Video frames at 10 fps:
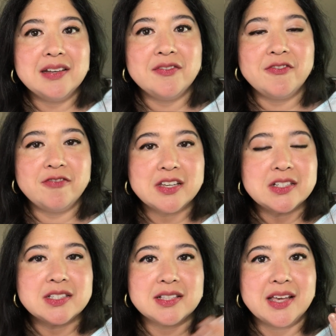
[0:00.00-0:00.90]
of
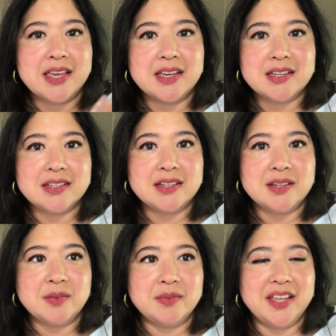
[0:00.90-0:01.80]
feels like
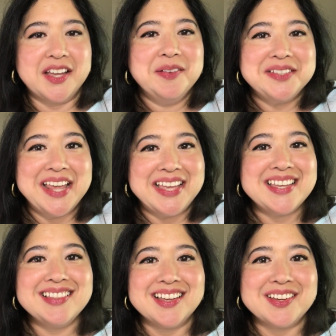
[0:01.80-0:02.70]
I'm
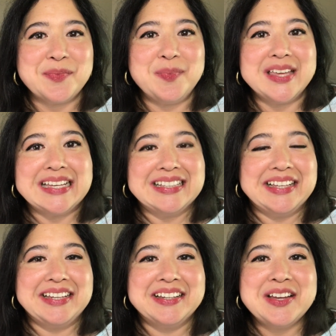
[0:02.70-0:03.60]
taking like a big
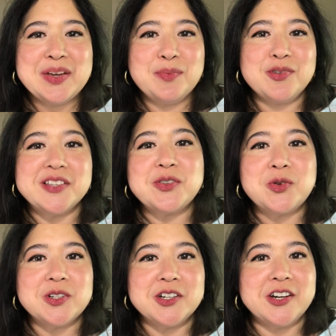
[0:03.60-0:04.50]
like
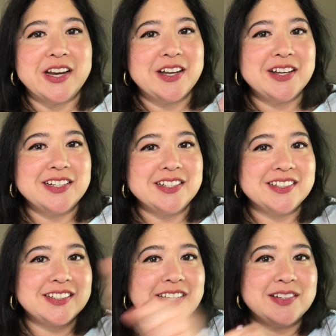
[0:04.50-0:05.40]
preschooler crayon and
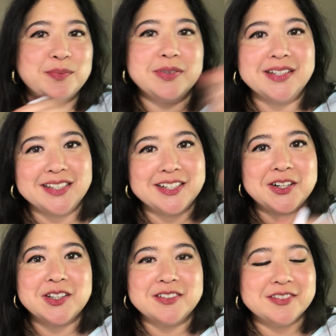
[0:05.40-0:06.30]
just kind of putting it
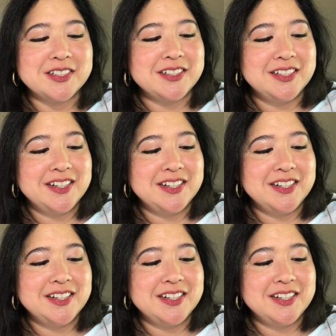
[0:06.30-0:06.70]
all over.